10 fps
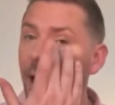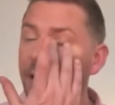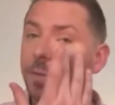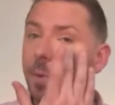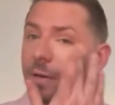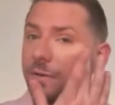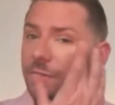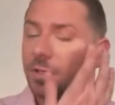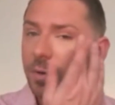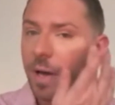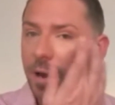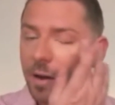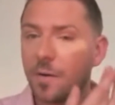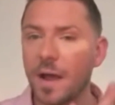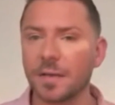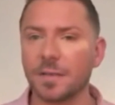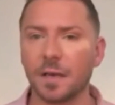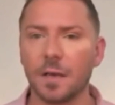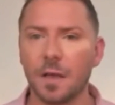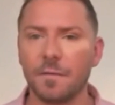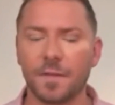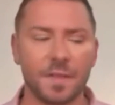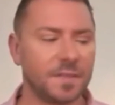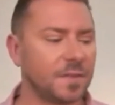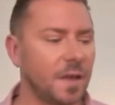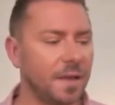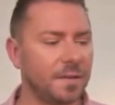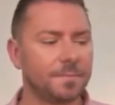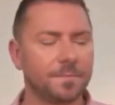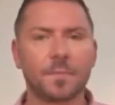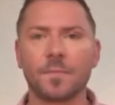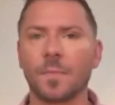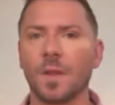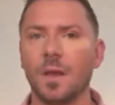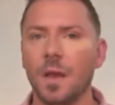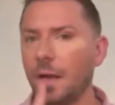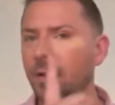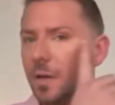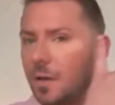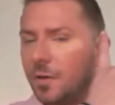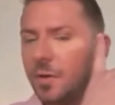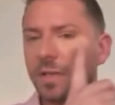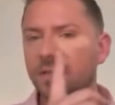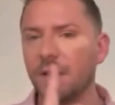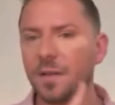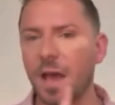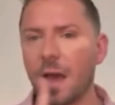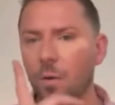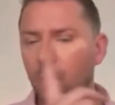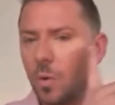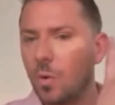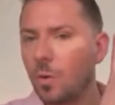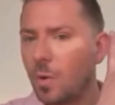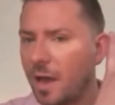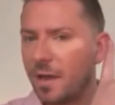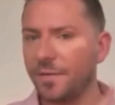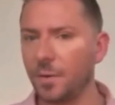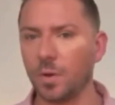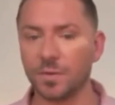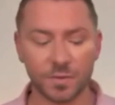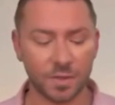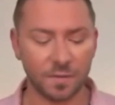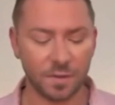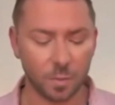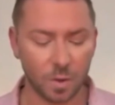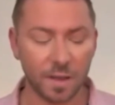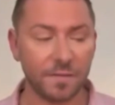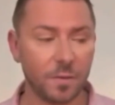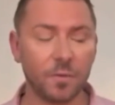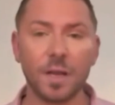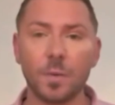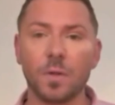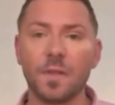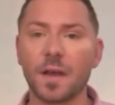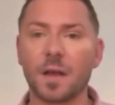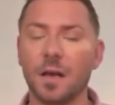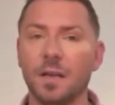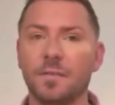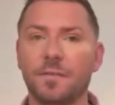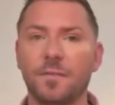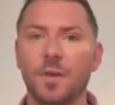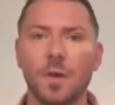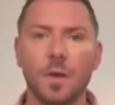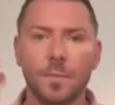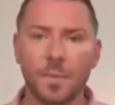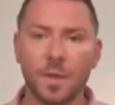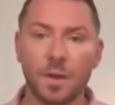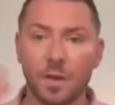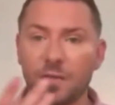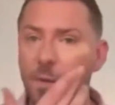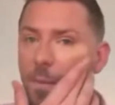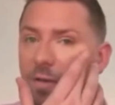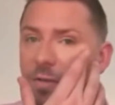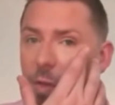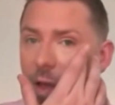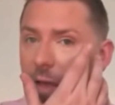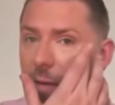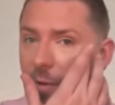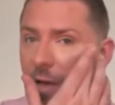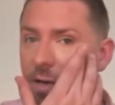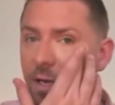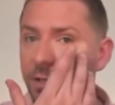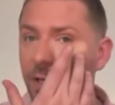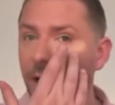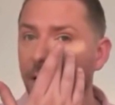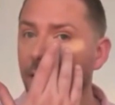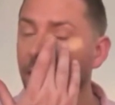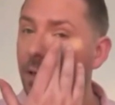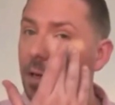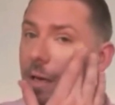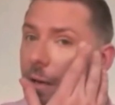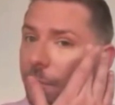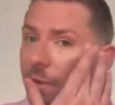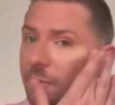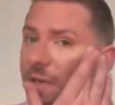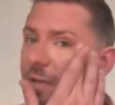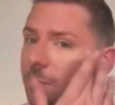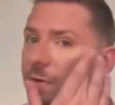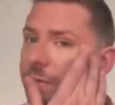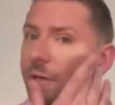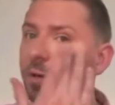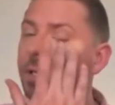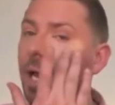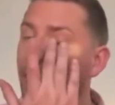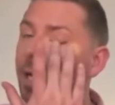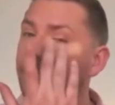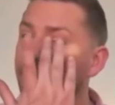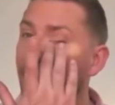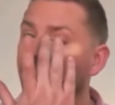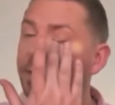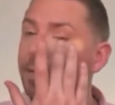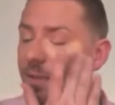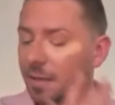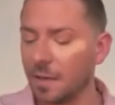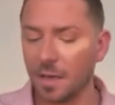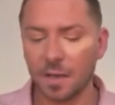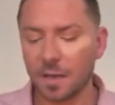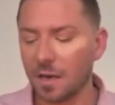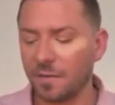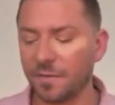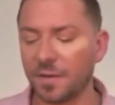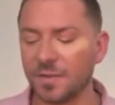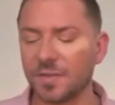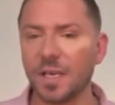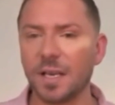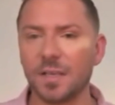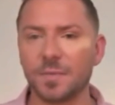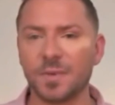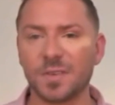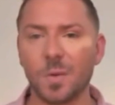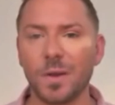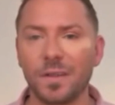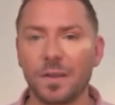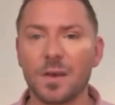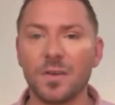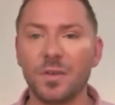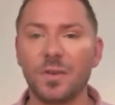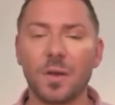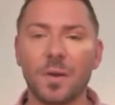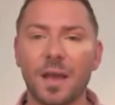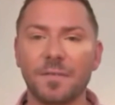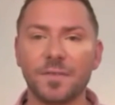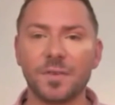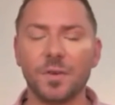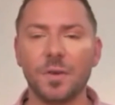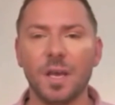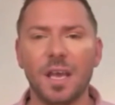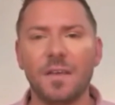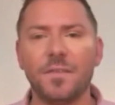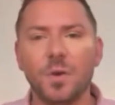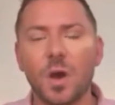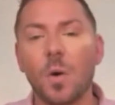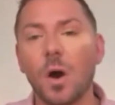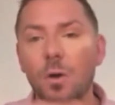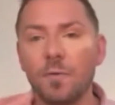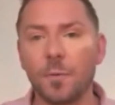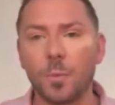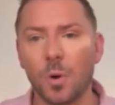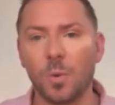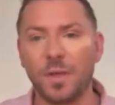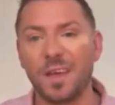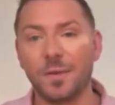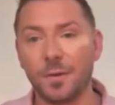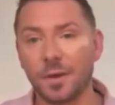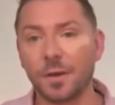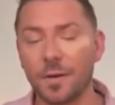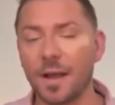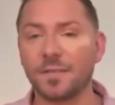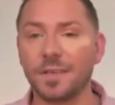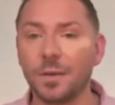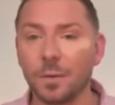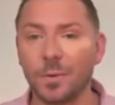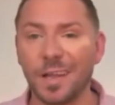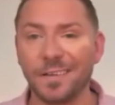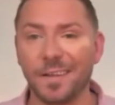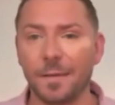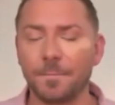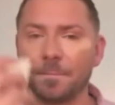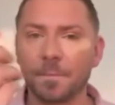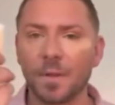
as opposed to a corrector for this side. And you can extend it out all the way if you want to, if you really want that kind of, you know, as I mentioned, that Kim Kardashian kind of look. But the reason I'm also using excess kind of concealer is because I want you to know you don't have to, if you go overboard with it, you can correct it, you can blend it.